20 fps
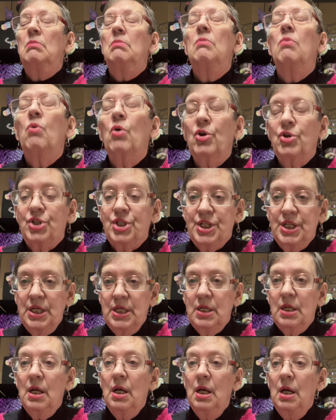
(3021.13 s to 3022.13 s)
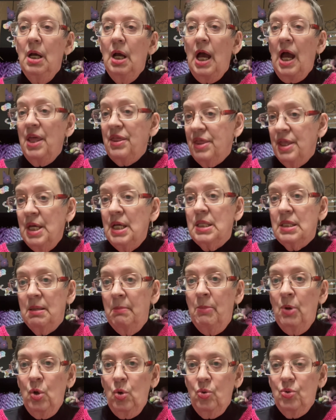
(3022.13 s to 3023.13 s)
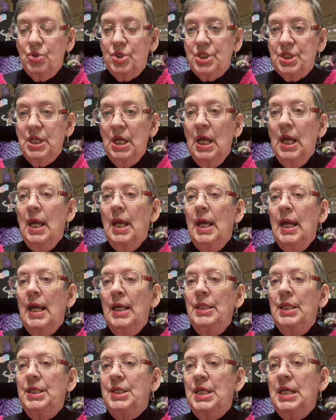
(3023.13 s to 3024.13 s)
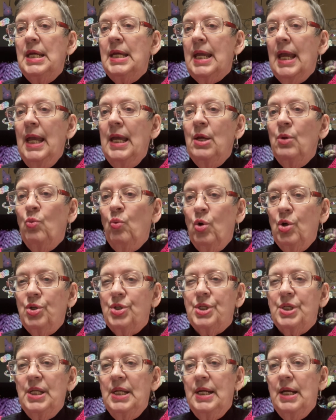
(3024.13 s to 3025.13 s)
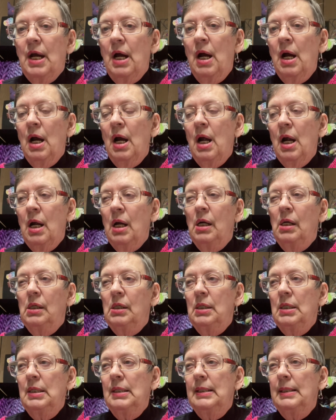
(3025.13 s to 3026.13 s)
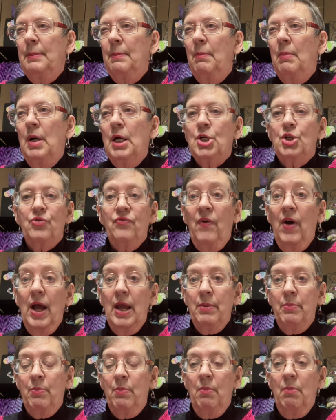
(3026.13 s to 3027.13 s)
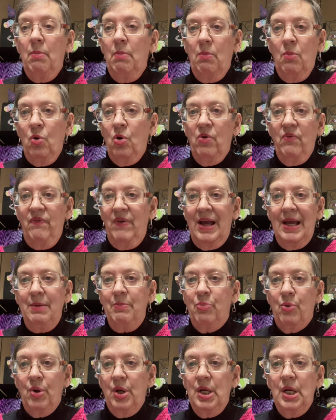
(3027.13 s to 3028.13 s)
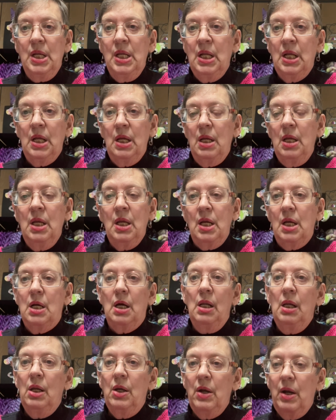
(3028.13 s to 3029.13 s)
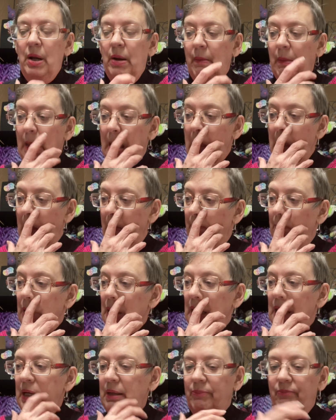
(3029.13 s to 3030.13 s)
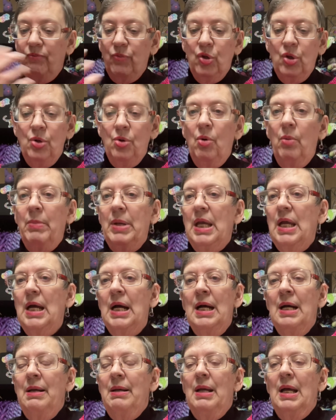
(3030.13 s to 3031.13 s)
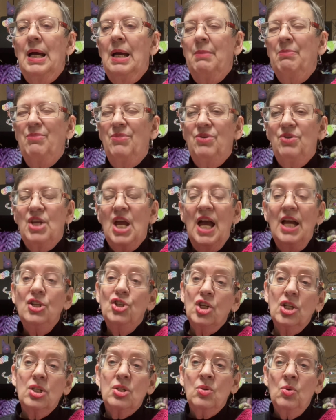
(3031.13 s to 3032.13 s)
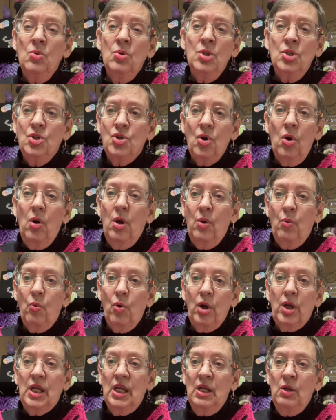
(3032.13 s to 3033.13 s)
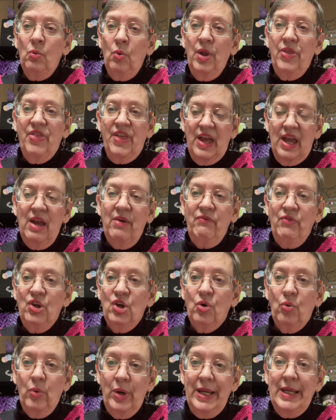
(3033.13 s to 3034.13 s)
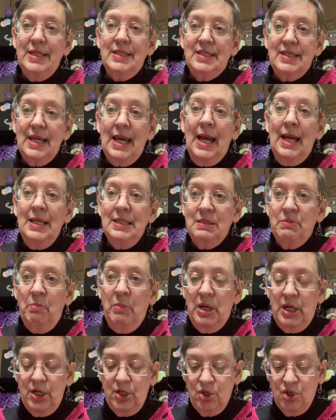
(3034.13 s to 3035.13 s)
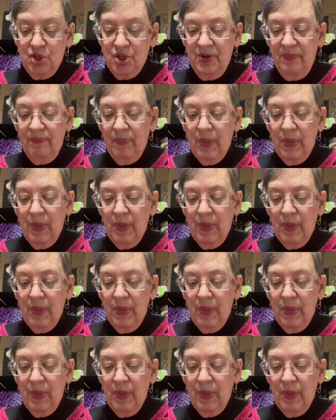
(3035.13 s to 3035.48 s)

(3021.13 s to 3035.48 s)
worsted, I think the most. And the DK and worsted are much more vibrant in color. But you know me, I just don't enjoy working with the heavier weights as much.